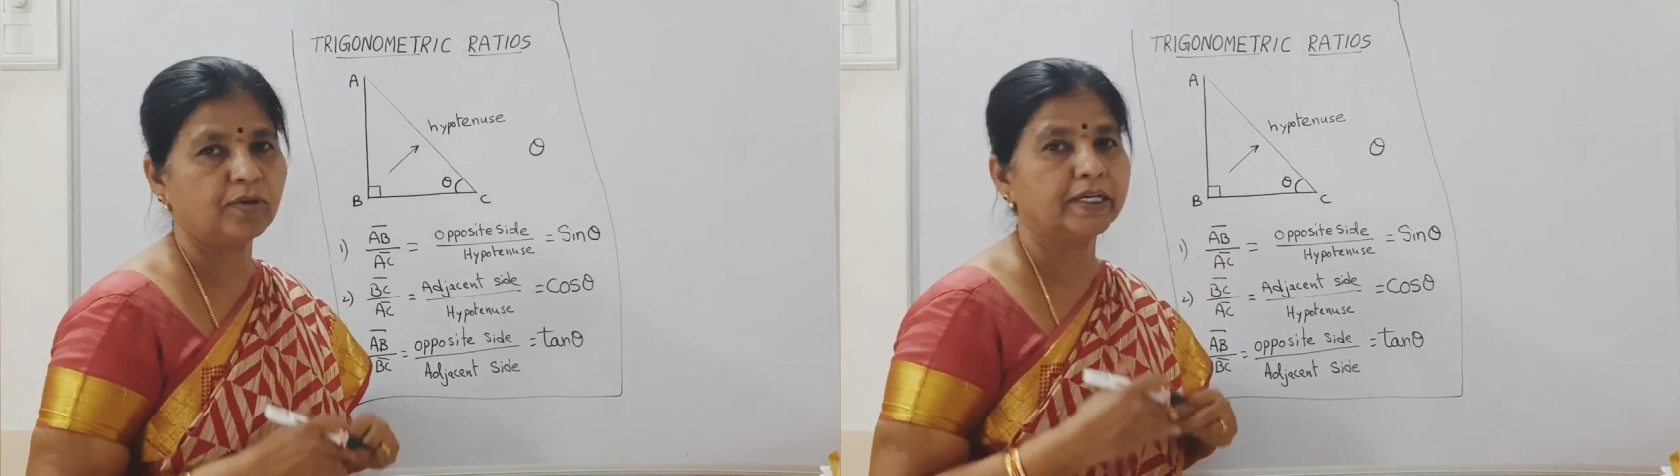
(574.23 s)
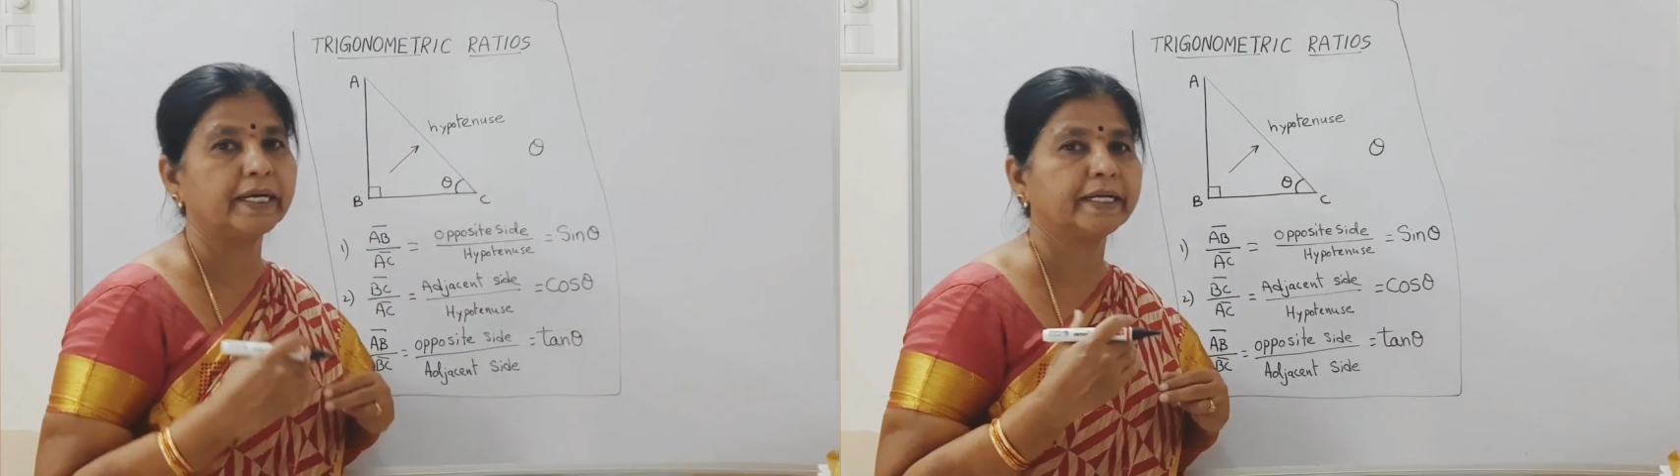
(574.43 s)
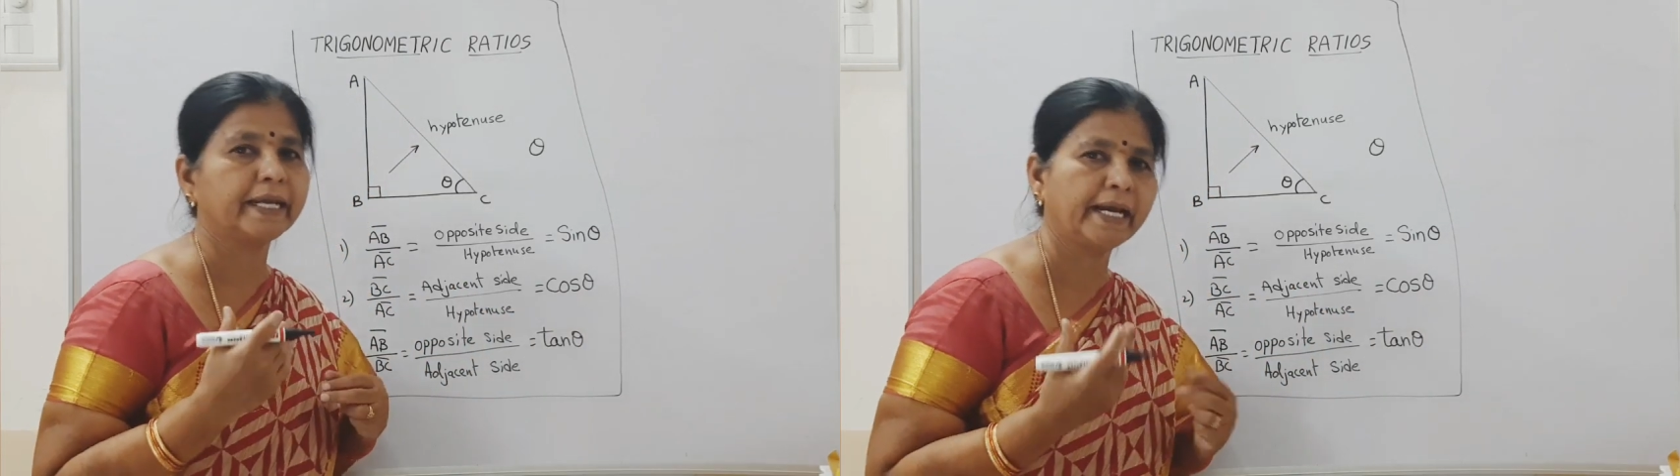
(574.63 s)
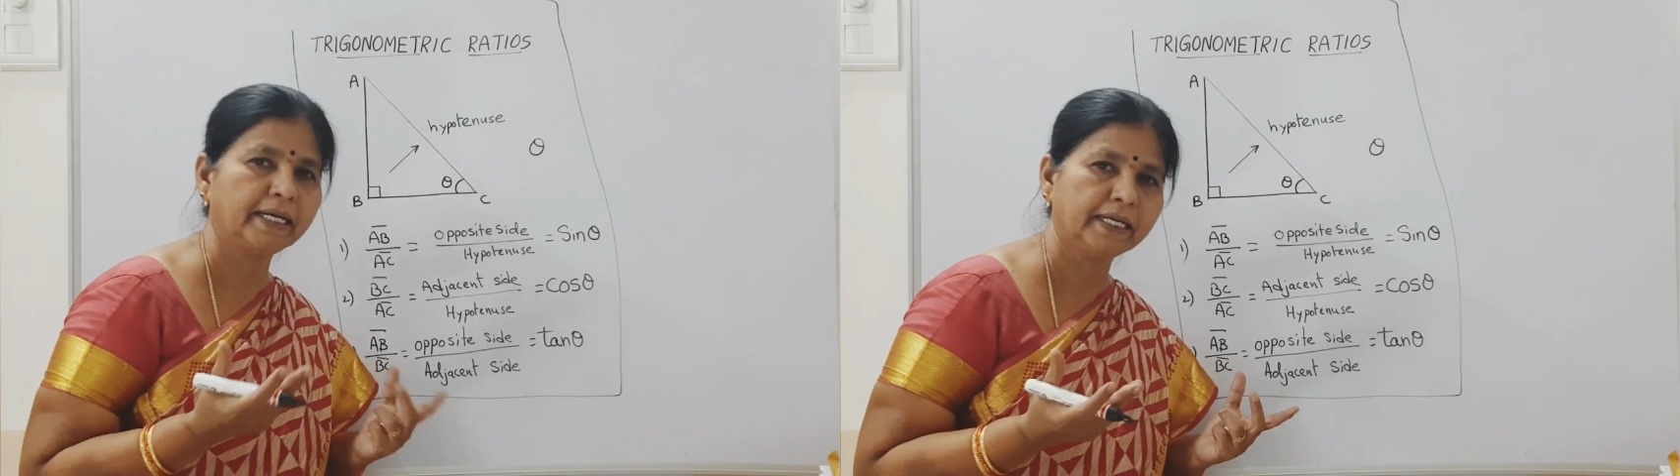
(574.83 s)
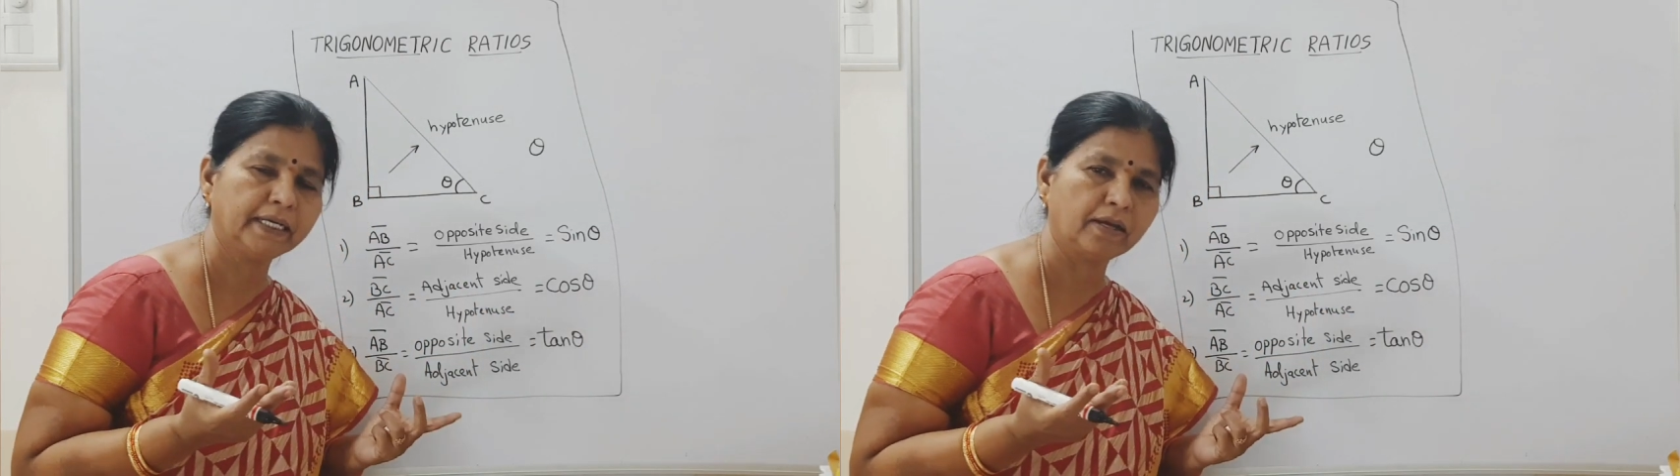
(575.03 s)
we get
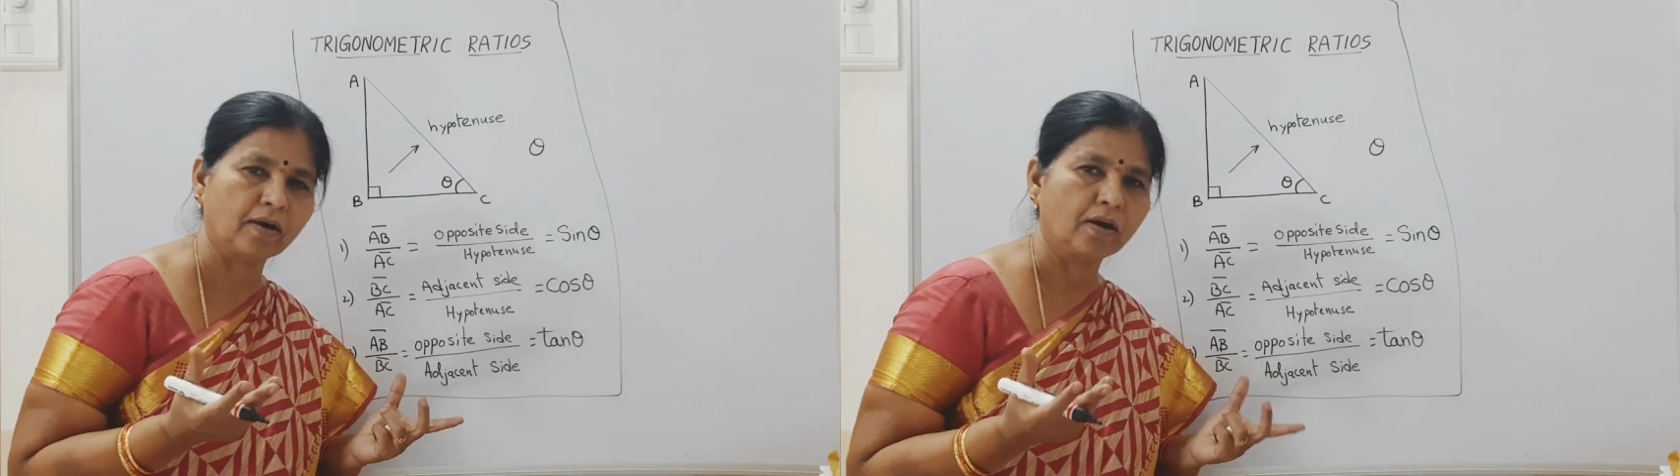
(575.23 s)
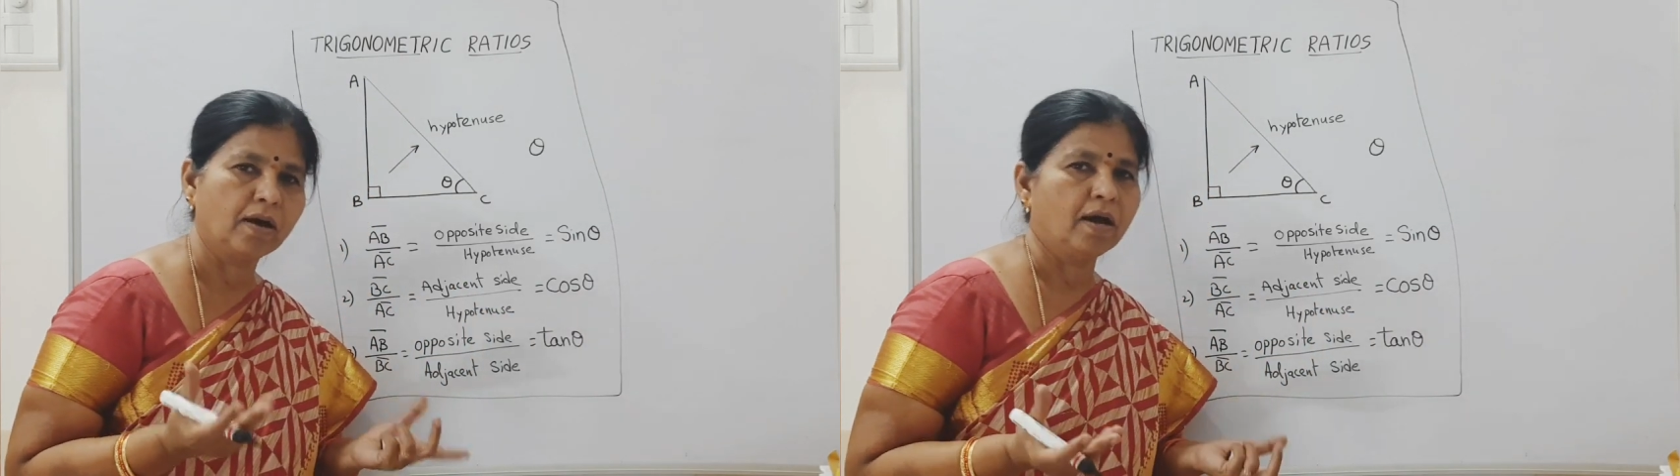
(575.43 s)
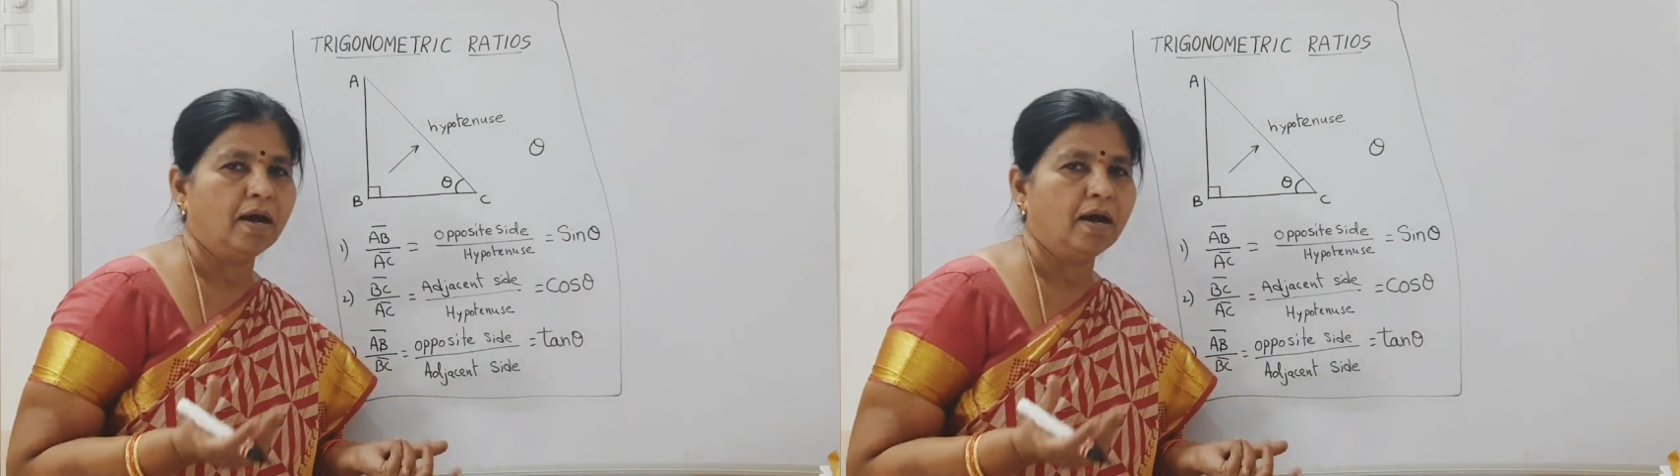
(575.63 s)
tan theta.